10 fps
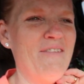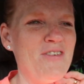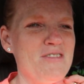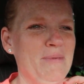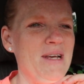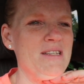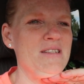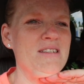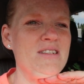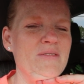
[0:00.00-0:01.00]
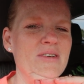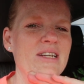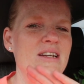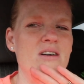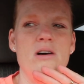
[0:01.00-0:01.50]
get a few supplies to start
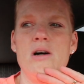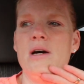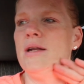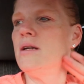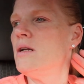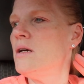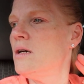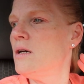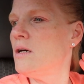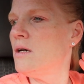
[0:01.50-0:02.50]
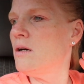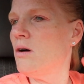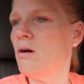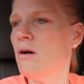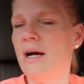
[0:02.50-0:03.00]
working on,
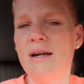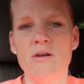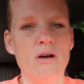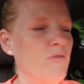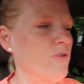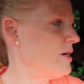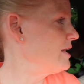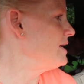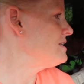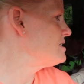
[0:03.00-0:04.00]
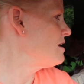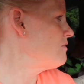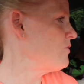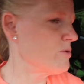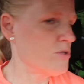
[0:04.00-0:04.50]
or I don't know if we're gonna get
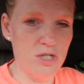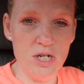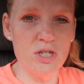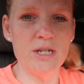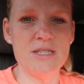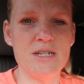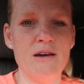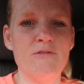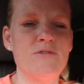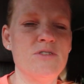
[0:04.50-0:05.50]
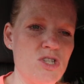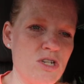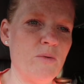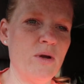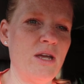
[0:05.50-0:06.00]
stuff or we're just gonna look at stuff to
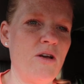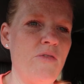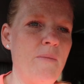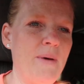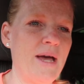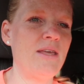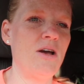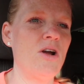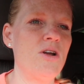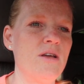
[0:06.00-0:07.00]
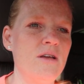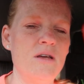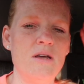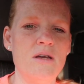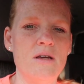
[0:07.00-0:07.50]
start working on the backyard
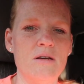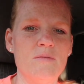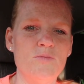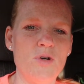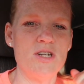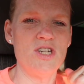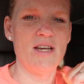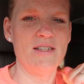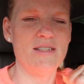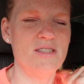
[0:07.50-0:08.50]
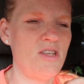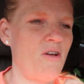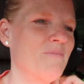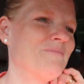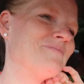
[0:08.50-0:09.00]
project.
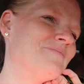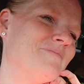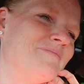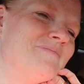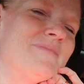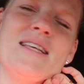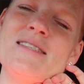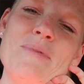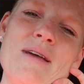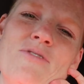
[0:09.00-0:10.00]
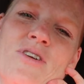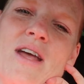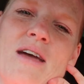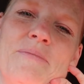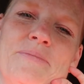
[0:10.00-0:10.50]
So that's the plan for
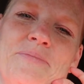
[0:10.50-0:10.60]
tonight.